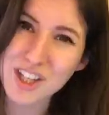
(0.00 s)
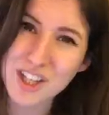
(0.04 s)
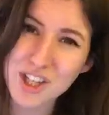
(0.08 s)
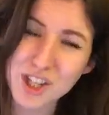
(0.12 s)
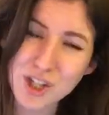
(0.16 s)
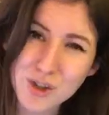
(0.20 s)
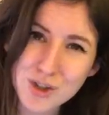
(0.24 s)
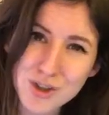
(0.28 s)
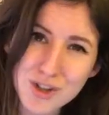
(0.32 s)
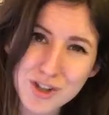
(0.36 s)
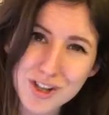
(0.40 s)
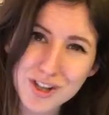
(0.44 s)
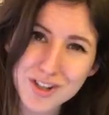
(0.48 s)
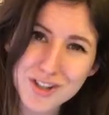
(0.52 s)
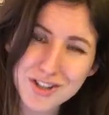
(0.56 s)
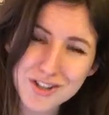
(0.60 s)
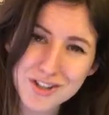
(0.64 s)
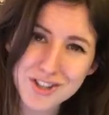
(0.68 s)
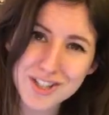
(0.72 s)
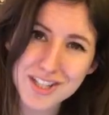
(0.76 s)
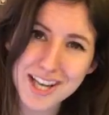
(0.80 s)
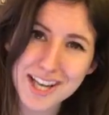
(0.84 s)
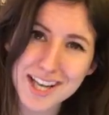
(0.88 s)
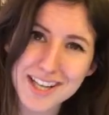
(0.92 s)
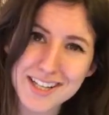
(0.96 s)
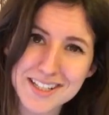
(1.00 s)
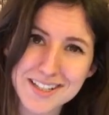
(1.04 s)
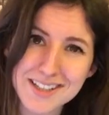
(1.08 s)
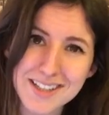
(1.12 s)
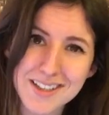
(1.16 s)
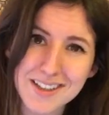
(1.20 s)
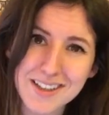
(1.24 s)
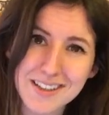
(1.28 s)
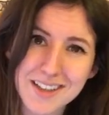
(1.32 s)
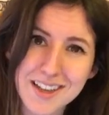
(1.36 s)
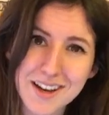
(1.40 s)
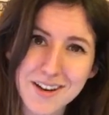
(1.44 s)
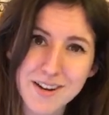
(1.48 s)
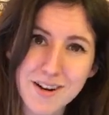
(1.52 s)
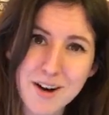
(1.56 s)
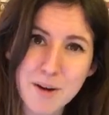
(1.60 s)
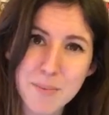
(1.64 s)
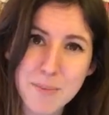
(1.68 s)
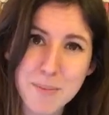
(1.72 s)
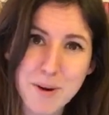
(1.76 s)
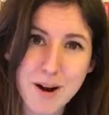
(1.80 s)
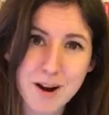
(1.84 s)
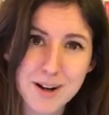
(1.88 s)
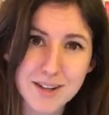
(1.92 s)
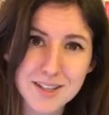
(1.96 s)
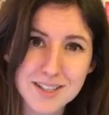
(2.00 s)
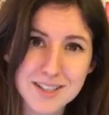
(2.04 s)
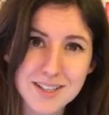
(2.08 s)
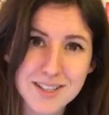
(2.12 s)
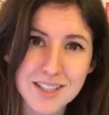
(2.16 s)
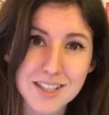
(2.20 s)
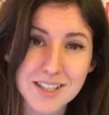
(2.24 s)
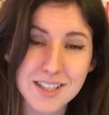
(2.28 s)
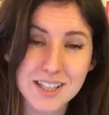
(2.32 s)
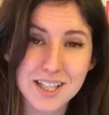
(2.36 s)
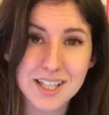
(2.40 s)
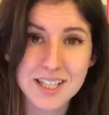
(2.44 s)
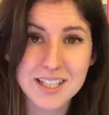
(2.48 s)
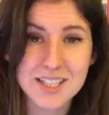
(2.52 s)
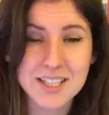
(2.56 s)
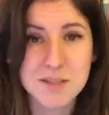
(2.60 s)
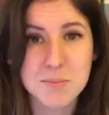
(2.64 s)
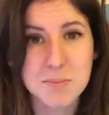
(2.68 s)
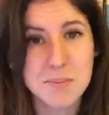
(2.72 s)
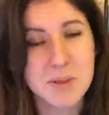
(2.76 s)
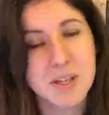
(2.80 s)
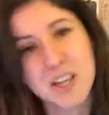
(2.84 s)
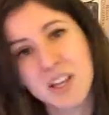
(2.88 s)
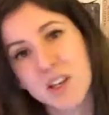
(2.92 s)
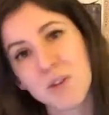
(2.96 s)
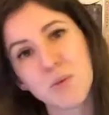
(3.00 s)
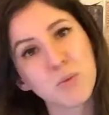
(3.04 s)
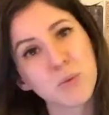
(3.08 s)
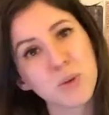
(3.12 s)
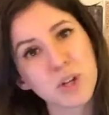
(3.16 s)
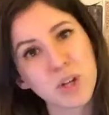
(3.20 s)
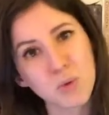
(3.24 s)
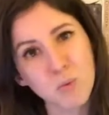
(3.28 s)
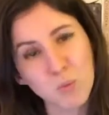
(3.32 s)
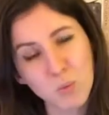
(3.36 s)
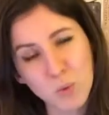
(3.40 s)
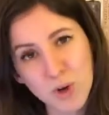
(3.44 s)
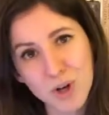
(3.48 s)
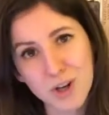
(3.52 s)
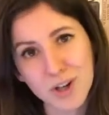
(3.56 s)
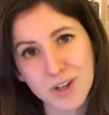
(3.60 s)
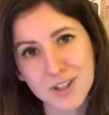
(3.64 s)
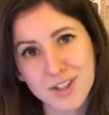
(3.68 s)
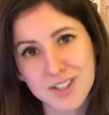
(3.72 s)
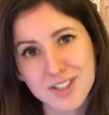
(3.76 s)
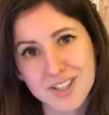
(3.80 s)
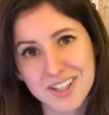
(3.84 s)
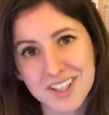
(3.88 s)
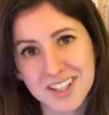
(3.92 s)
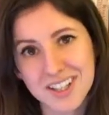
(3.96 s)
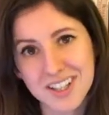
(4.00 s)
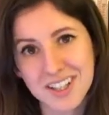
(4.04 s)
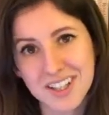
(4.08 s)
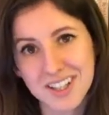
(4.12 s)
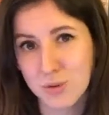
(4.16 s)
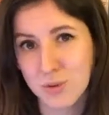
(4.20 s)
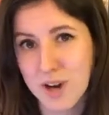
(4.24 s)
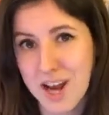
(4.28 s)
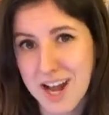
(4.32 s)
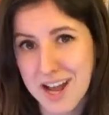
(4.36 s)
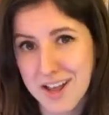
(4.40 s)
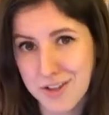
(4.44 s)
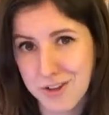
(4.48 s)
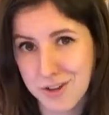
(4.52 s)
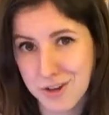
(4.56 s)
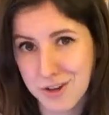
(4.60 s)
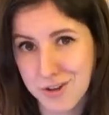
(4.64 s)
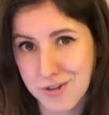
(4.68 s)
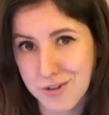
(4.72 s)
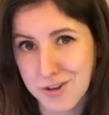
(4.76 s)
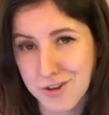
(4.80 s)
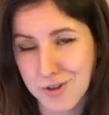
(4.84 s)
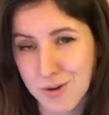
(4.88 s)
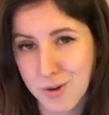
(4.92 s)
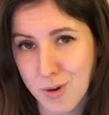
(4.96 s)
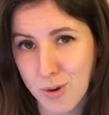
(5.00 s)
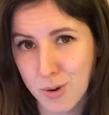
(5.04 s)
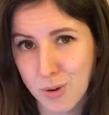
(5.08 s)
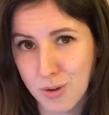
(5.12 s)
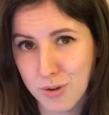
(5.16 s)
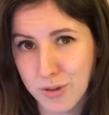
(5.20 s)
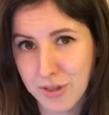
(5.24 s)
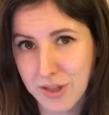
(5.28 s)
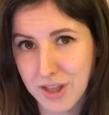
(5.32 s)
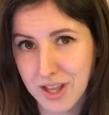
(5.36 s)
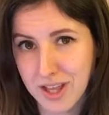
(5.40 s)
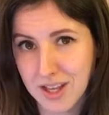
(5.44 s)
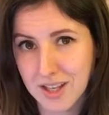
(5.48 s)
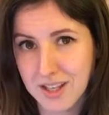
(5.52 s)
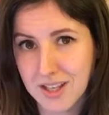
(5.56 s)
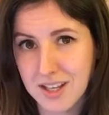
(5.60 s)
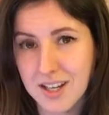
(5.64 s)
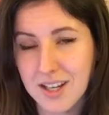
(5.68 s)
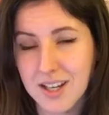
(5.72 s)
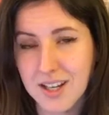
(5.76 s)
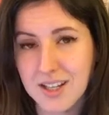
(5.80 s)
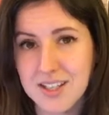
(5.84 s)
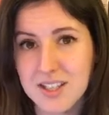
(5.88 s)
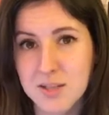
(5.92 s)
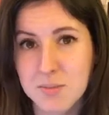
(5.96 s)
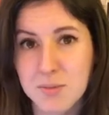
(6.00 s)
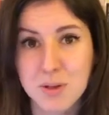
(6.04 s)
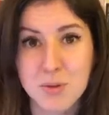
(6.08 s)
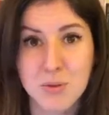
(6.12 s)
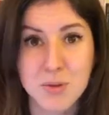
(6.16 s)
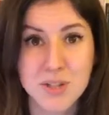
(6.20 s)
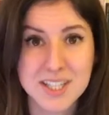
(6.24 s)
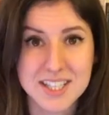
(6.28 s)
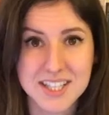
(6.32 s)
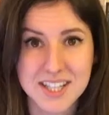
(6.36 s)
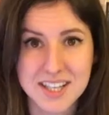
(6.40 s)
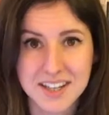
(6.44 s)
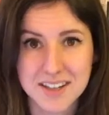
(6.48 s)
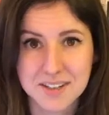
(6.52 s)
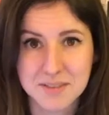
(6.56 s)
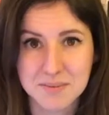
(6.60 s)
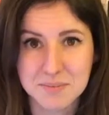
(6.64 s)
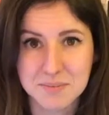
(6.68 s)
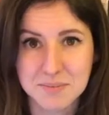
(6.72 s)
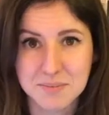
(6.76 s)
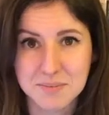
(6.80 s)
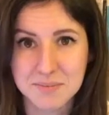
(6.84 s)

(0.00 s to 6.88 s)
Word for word: you should understand that there are parts that need to be reworked rather than the whole thing needing to be redone.